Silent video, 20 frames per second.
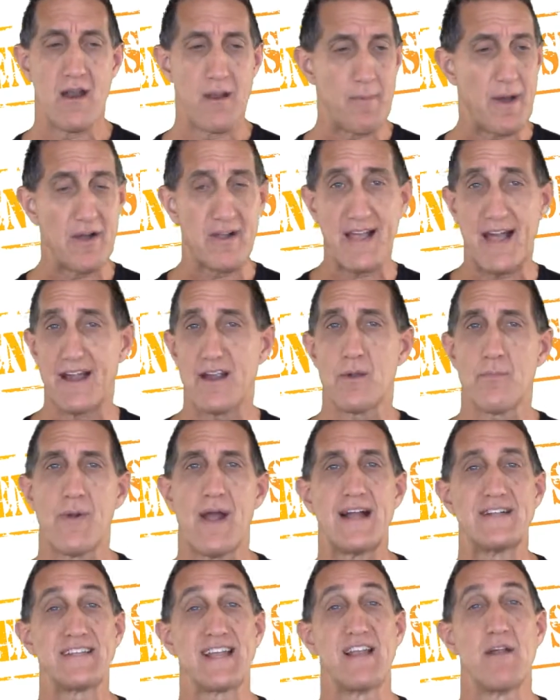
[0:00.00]
about
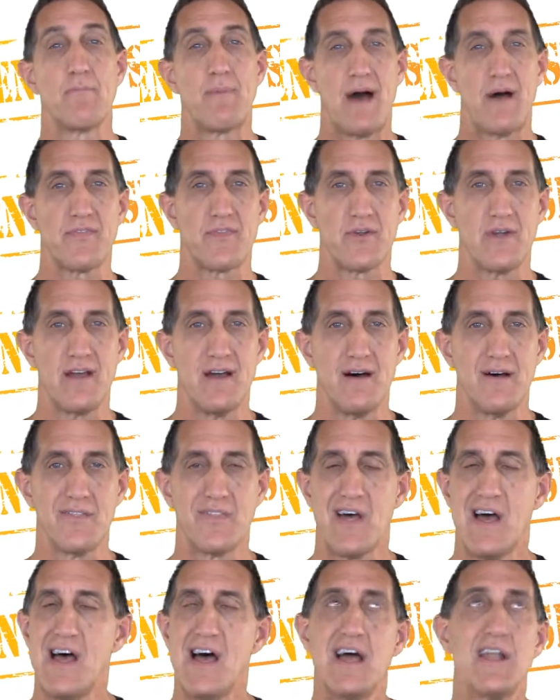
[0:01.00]
chiropractic and about their health.